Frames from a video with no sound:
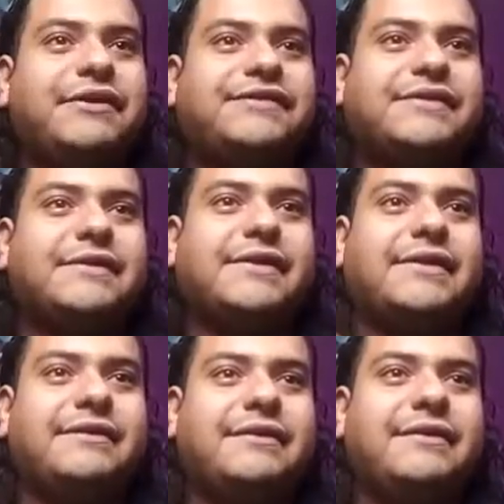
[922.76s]

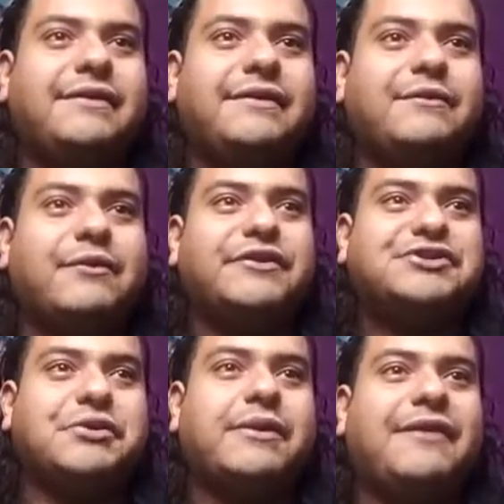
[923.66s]
recently, where they're
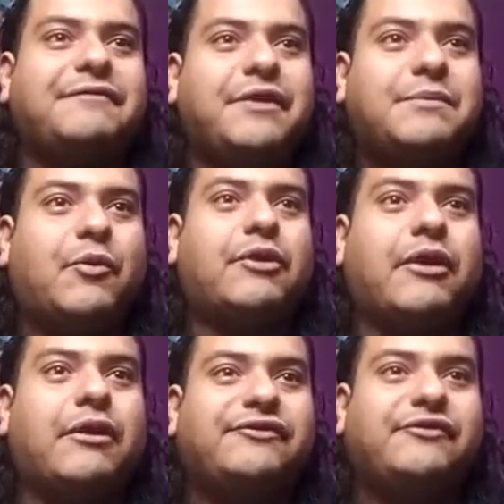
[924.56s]
showing off Immortal
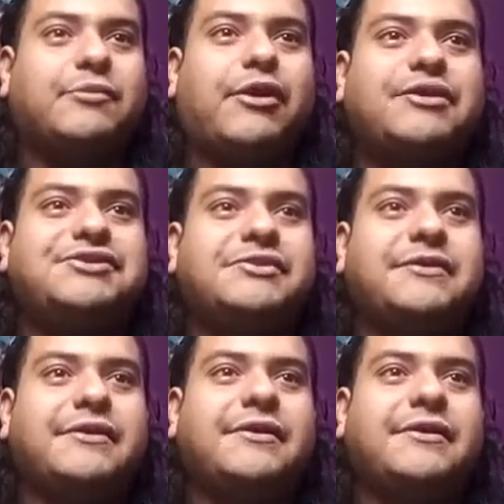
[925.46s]
Guardians 2 merch.